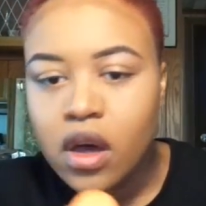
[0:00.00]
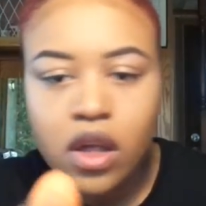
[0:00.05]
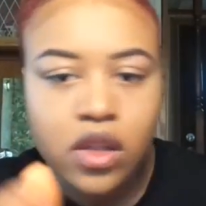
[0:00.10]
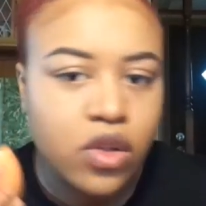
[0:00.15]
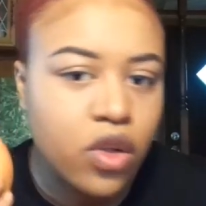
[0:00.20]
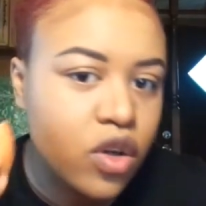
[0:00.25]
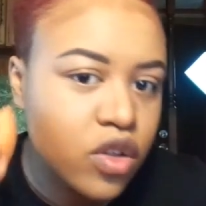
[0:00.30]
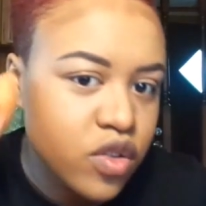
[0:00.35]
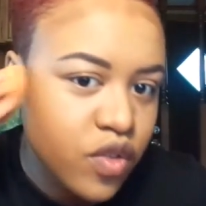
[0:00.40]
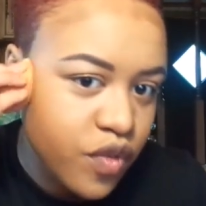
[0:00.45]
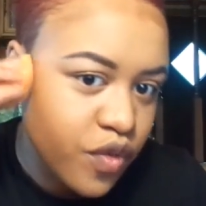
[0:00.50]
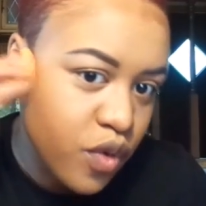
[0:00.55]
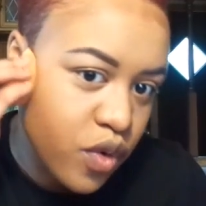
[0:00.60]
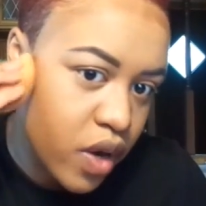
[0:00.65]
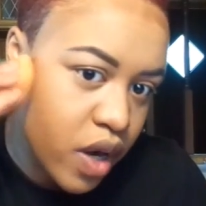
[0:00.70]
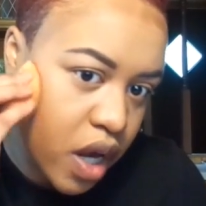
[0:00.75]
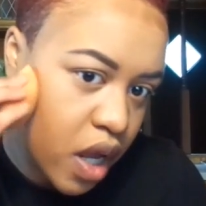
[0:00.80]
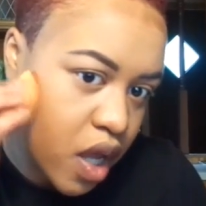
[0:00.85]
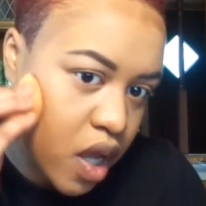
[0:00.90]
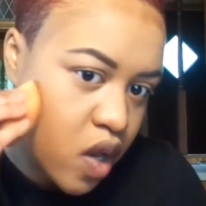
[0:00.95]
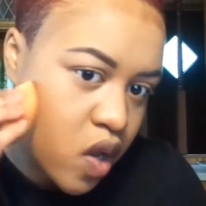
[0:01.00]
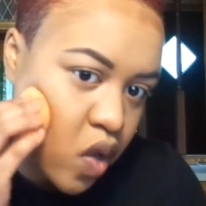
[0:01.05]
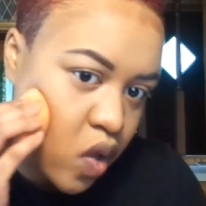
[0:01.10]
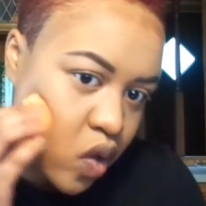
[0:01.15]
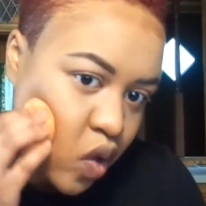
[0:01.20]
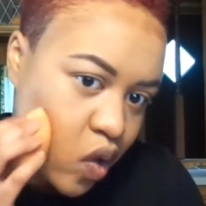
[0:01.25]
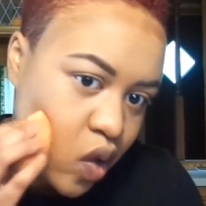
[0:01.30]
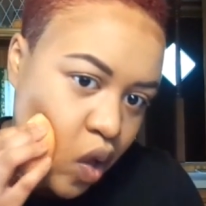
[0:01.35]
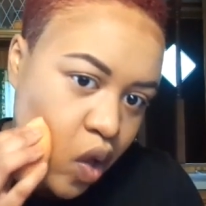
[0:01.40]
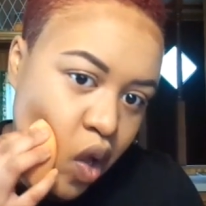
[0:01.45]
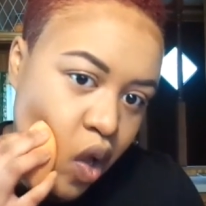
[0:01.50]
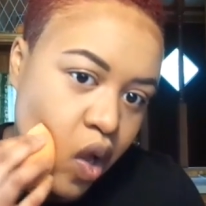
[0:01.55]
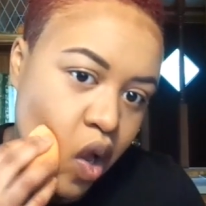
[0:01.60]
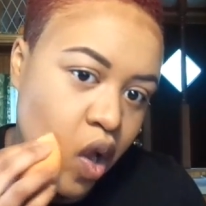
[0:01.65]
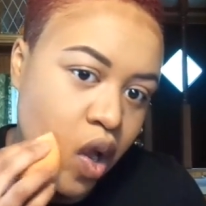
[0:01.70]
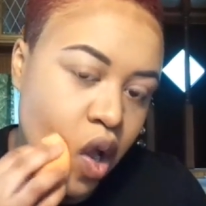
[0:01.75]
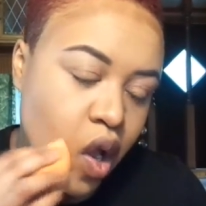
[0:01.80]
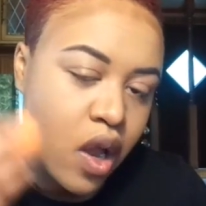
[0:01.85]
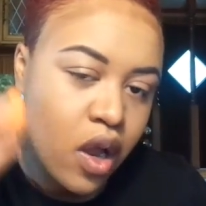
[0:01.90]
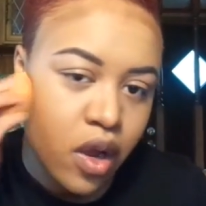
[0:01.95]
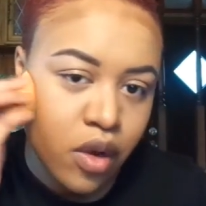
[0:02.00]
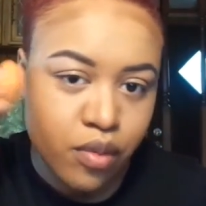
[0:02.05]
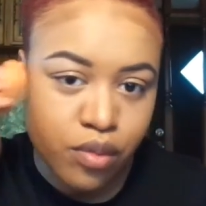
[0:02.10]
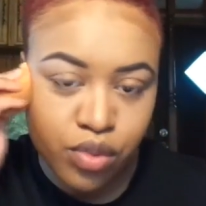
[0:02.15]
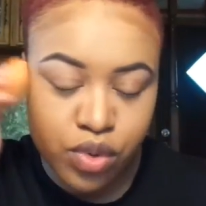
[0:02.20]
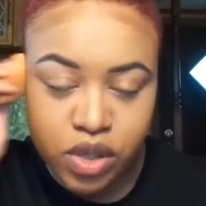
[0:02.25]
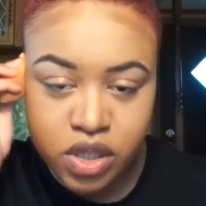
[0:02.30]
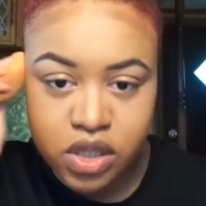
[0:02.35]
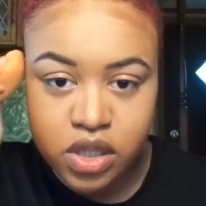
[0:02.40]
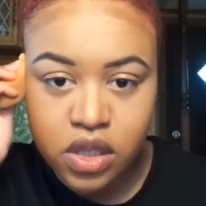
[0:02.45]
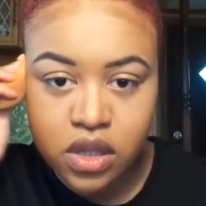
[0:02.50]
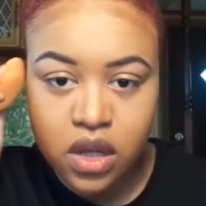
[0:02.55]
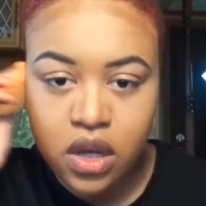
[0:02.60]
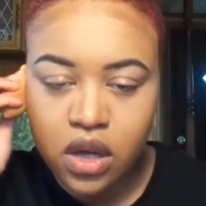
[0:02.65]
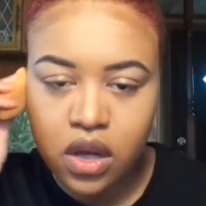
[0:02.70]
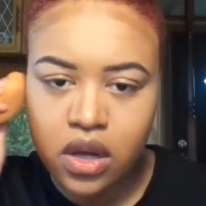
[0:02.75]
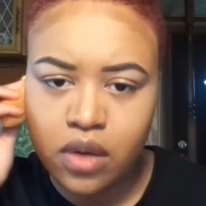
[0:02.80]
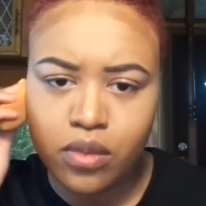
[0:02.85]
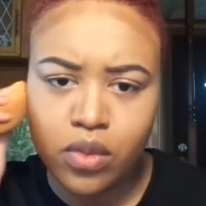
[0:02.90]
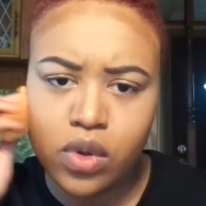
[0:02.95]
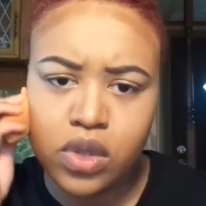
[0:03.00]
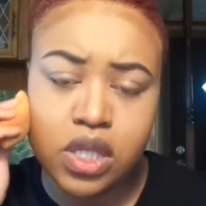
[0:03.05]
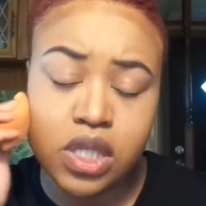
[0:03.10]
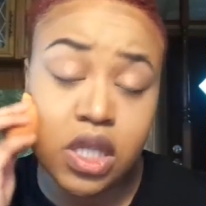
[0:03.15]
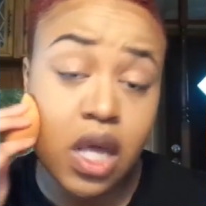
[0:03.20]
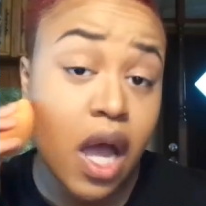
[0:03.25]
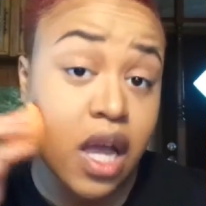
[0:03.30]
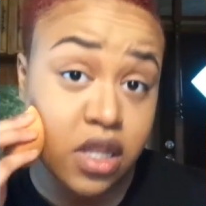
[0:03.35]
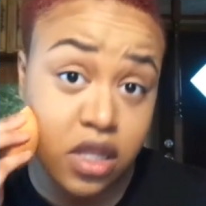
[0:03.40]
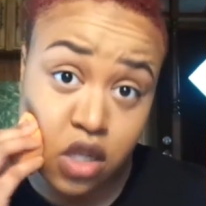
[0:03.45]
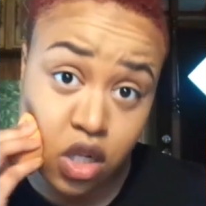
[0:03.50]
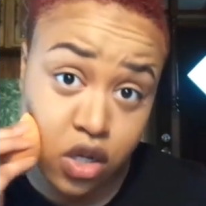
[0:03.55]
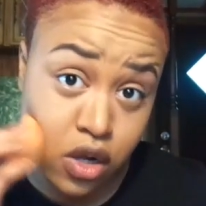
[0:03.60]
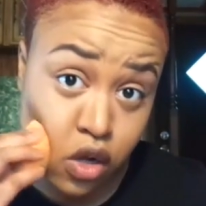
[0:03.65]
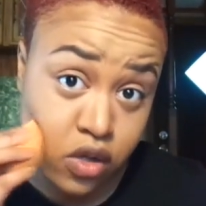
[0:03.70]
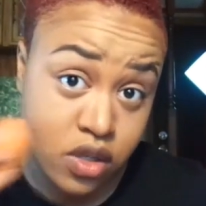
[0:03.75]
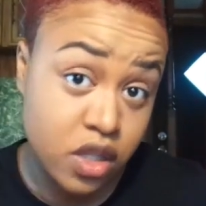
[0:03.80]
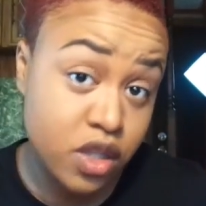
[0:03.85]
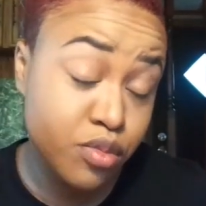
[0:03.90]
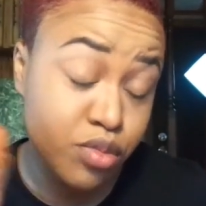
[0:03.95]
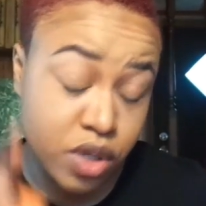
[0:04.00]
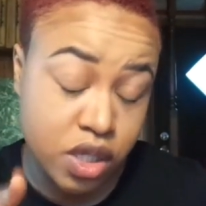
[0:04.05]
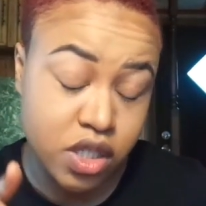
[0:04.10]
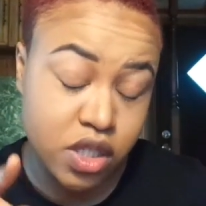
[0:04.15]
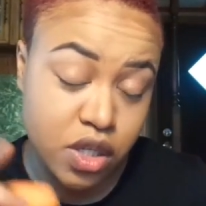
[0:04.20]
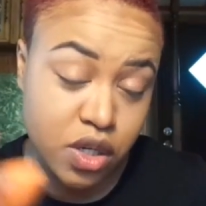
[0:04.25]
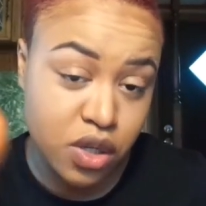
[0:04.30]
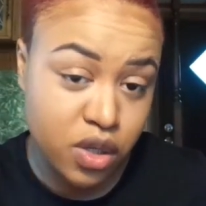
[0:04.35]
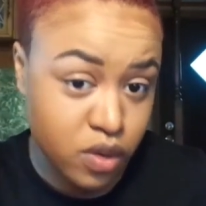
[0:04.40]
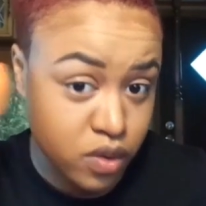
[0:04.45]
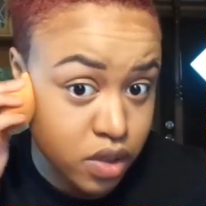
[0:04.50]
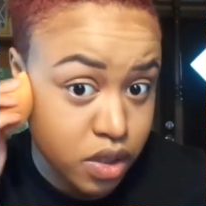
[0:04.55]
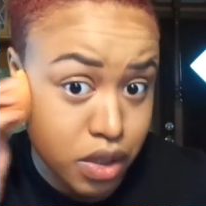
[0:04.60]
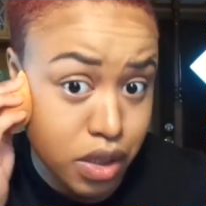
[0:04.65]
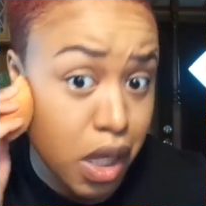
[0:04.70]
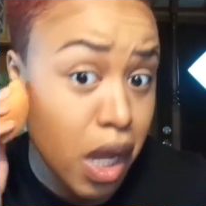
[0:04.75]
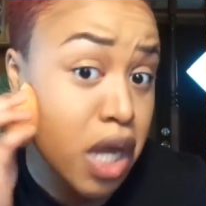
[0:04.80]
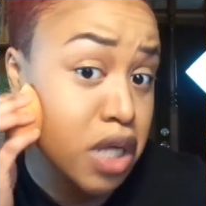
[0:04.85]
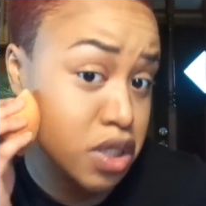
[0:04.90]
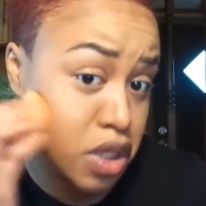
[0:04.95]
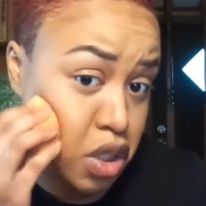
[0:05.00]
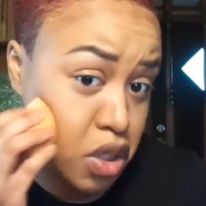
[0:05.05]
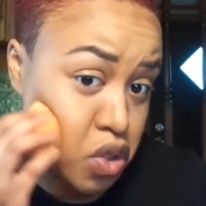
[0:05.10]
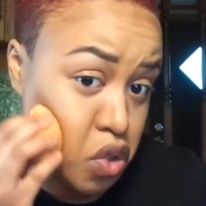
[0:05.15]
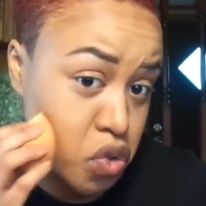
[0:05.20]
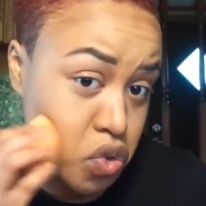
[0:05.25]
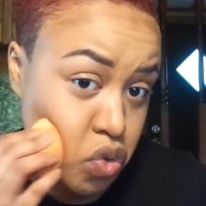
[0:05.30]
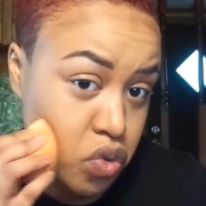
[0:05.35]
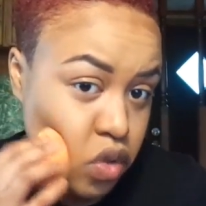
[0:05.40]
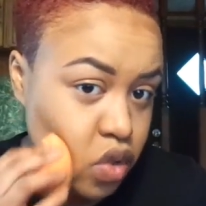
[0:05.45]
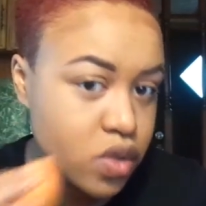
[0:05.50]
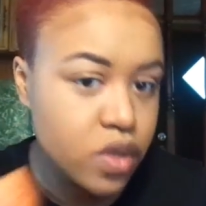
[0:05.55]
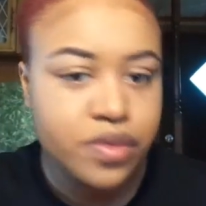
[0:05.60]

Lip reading: along the forehead, bridge of the, on the sides of the nose, not the bridge of the nose, sides of the nose,